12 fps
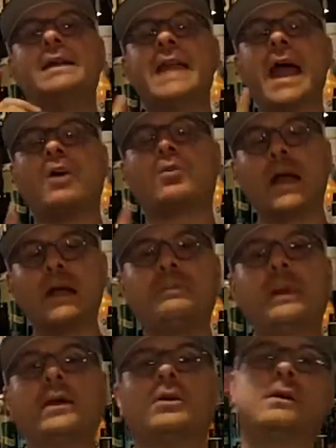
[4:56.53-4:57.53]
Now,
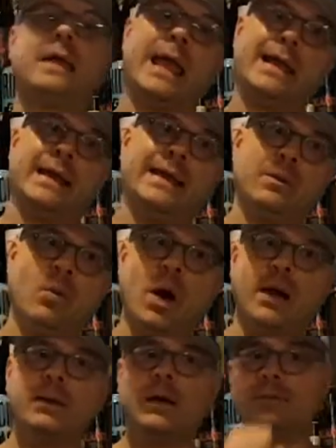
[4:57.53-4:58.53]
RateBeer at
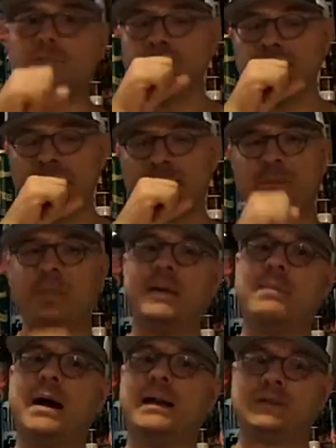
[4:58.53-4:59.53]
81, that's B-.